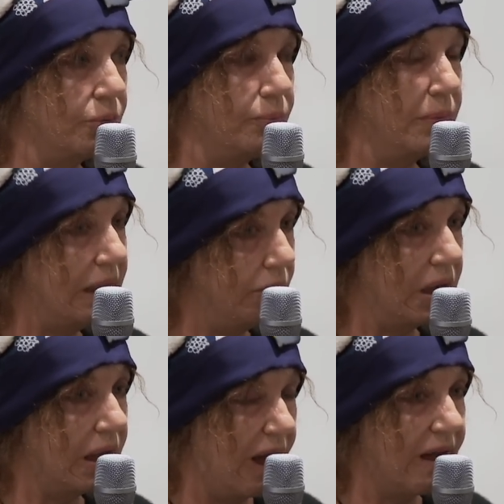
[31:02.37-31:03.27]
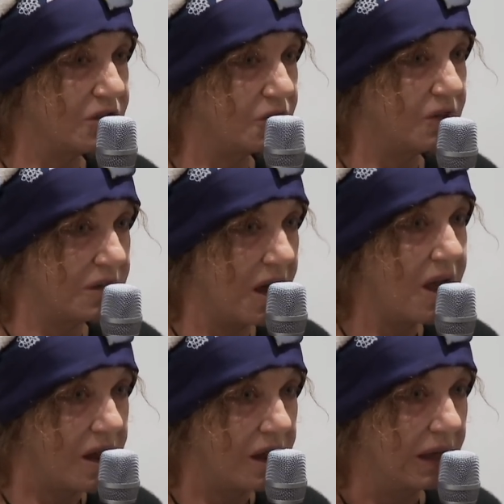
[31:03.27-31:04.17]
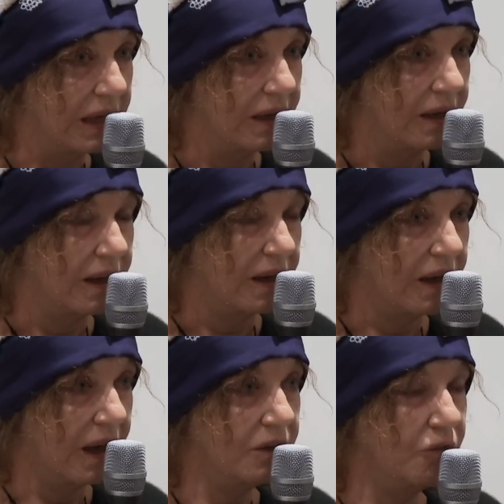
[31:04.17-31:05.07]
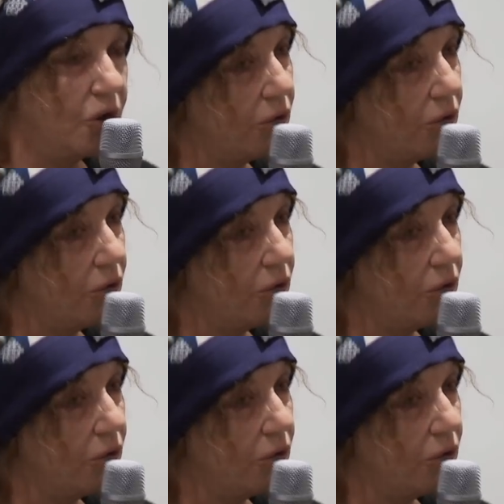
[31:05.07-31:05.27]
many, many hours of a day, and you've